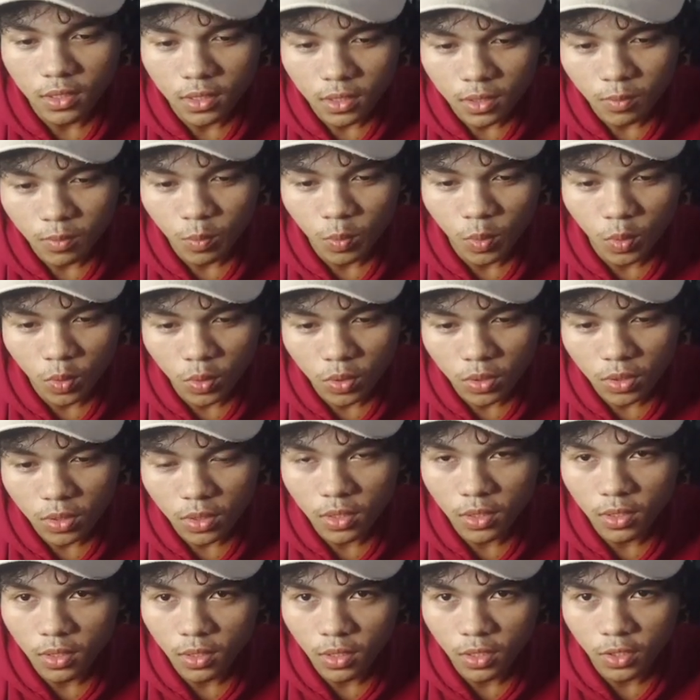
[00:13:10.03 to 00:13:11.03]
put
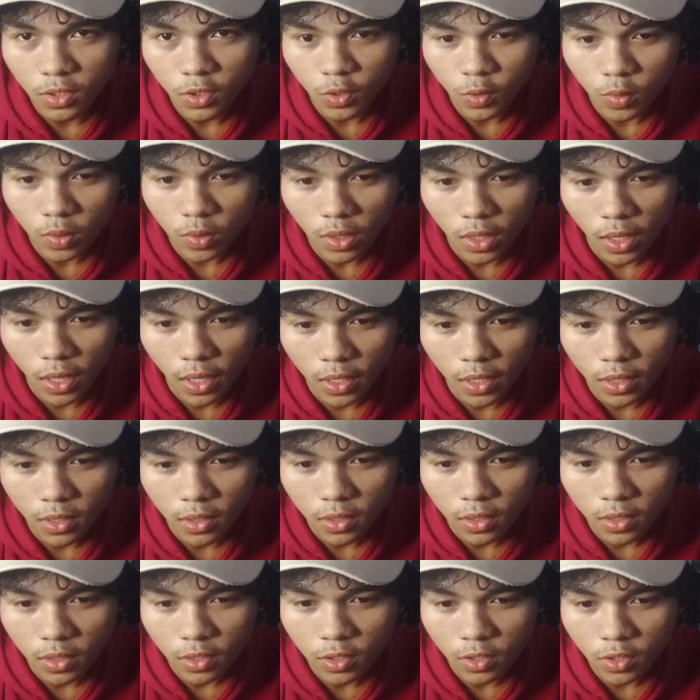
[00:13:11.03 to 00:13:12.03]
the new
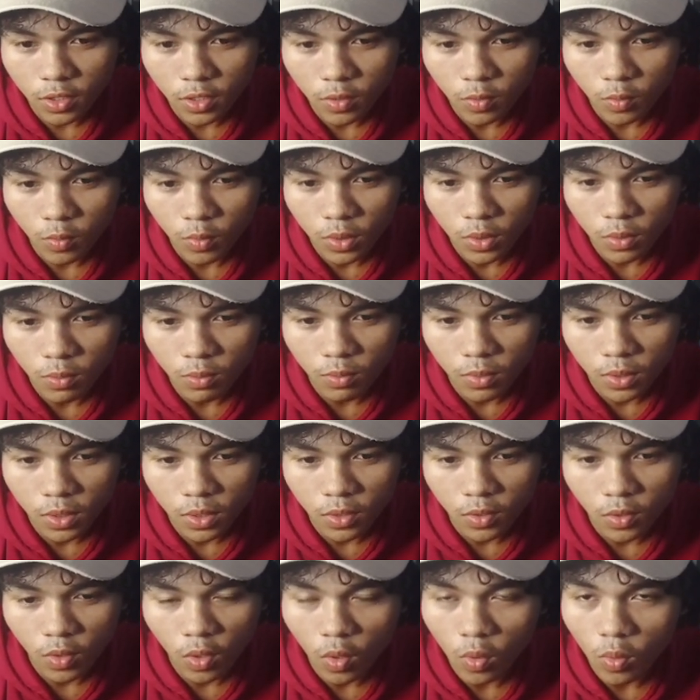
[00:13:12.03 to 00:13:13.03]
line, there will be
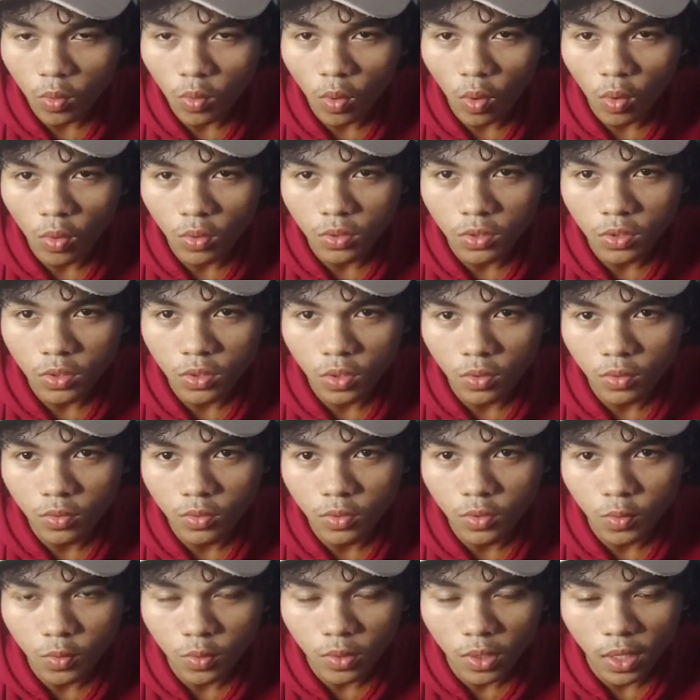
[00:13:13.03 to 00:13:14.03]
no also
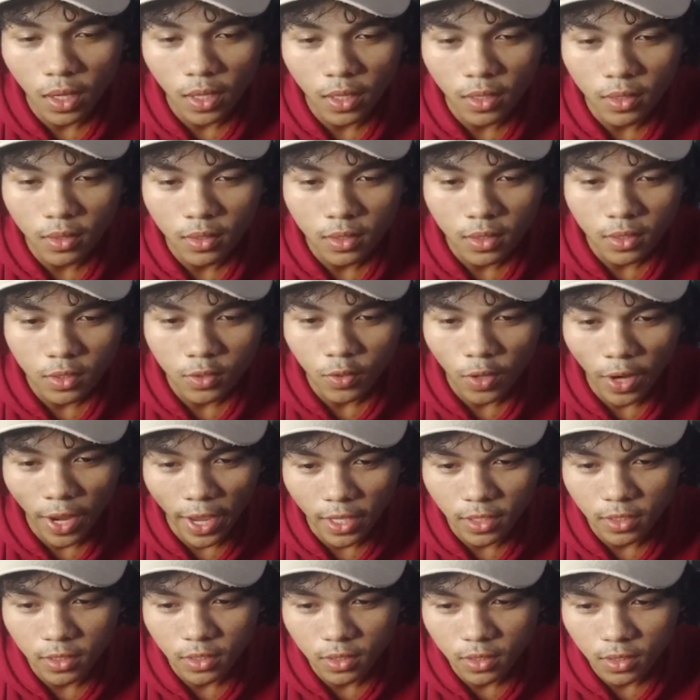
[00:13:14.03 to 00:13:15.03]
new line
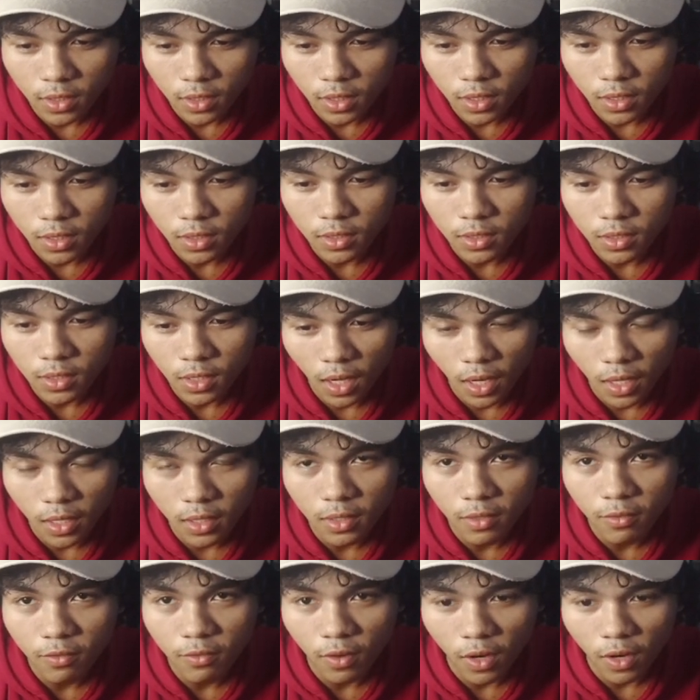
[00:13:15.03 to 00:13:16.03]
created inside
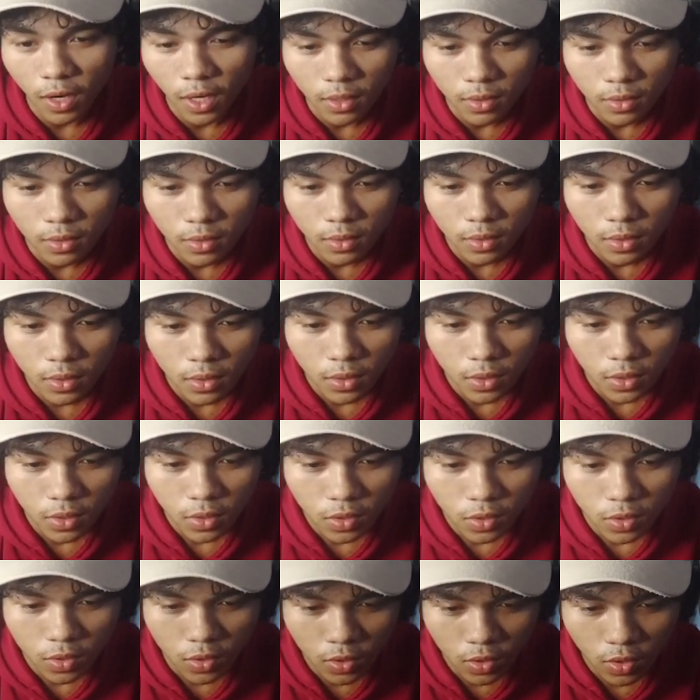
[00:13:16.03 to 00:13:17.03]
the file.
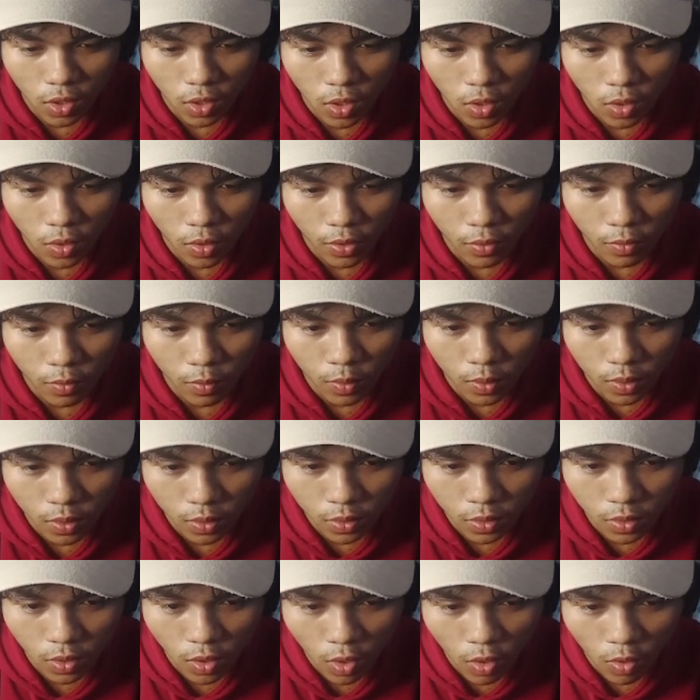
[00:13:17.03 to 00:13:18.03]
So if we'll
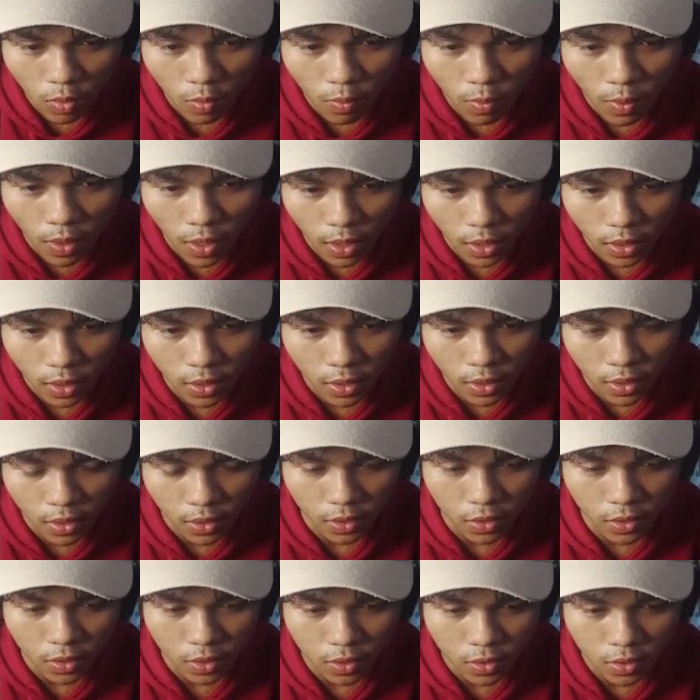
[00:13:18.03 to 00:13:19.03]
go back
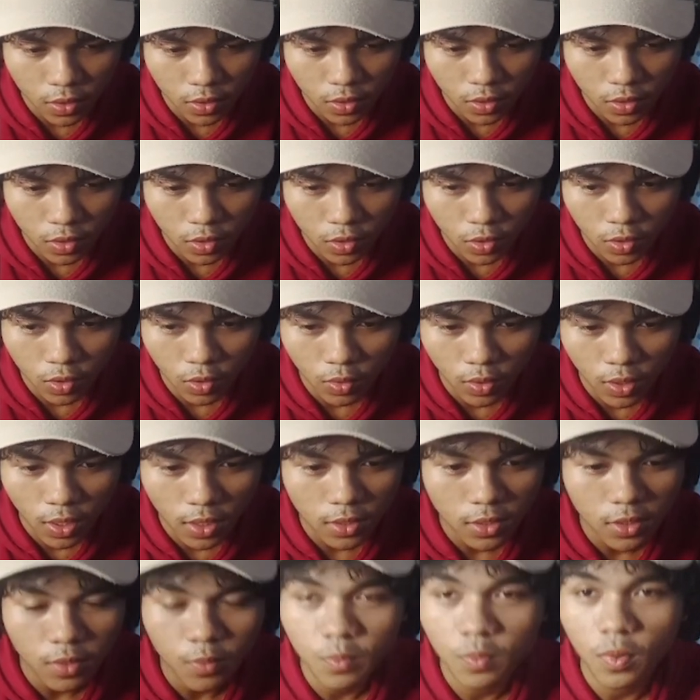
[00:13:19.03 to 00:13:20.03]
here, so
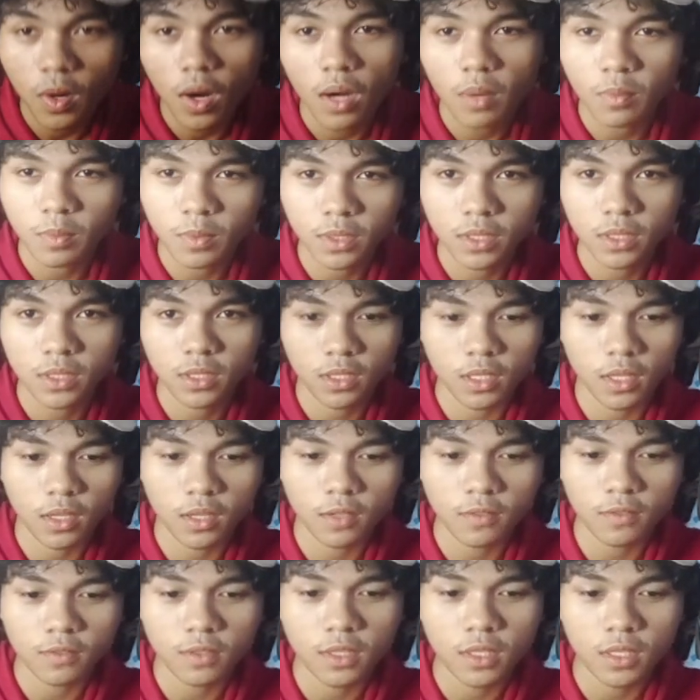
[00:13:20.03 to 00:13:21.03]
that's the purpose
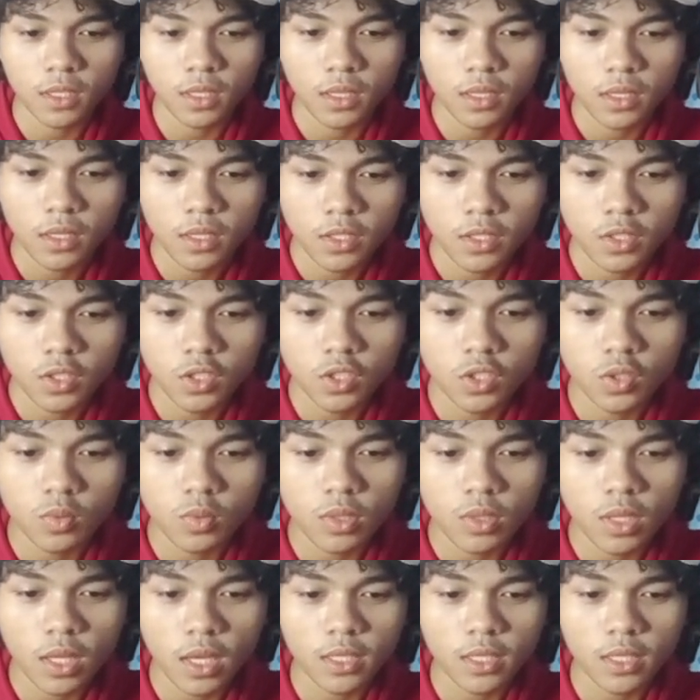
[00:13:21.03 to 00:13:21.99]
of the new line